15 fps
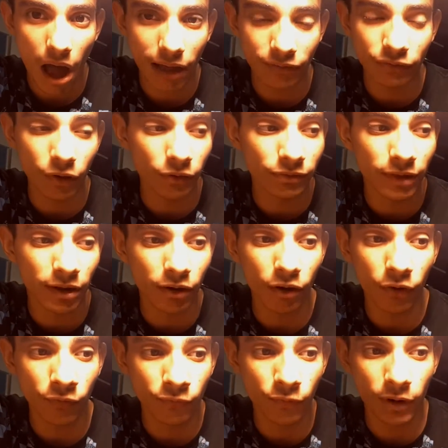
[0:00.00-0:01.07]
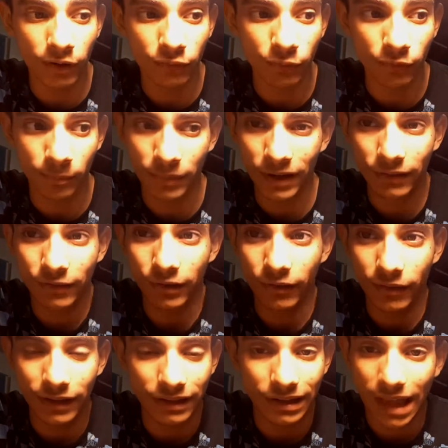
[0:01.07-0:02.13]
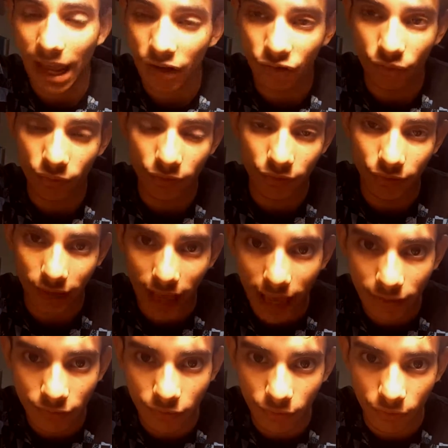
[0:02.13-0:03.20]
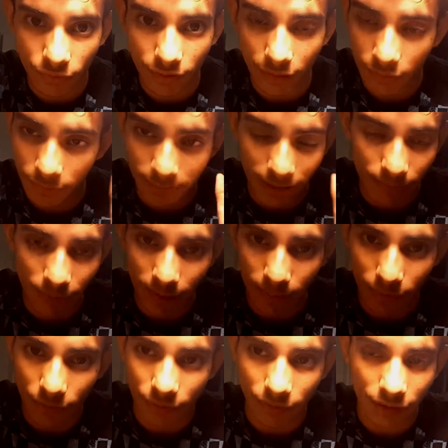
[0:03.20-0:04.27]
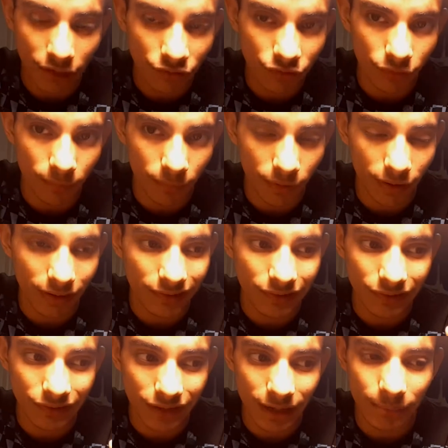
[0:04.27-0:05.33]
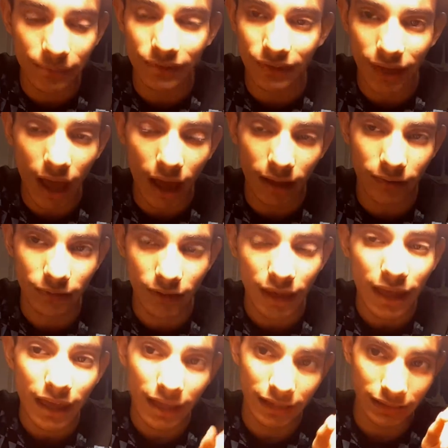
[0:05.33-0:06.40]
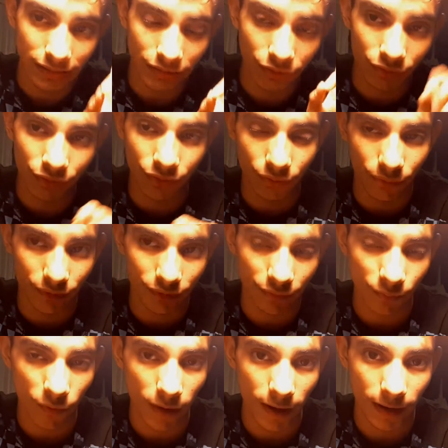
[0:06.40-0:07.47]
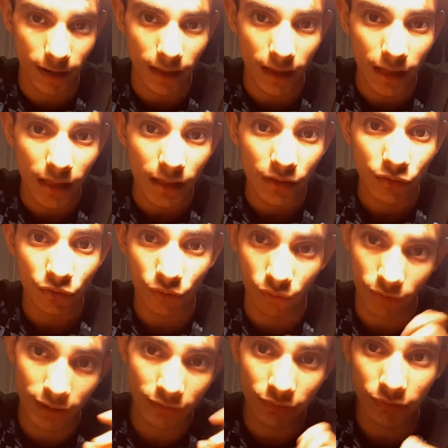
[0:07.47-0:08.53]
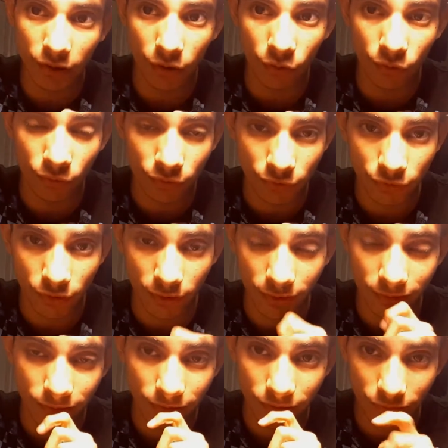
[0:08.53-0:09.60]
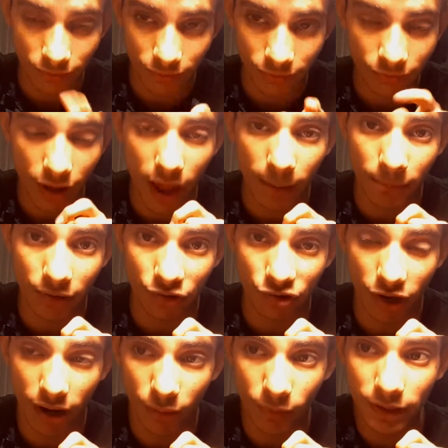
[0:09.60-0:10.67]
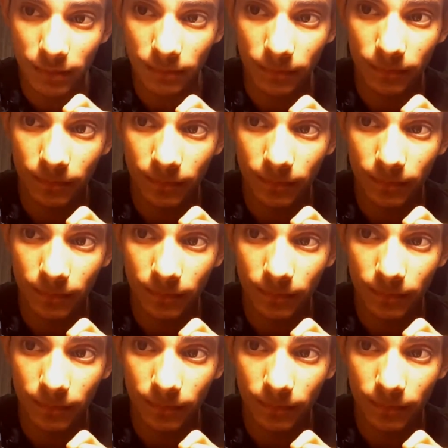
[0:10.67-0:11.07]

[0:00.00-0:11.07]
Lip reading: I thought that earthquakes were basically natural disasters that were made by Mother Nature, but it seems not. And here is the reason why. So let's go start to this topic, shall we?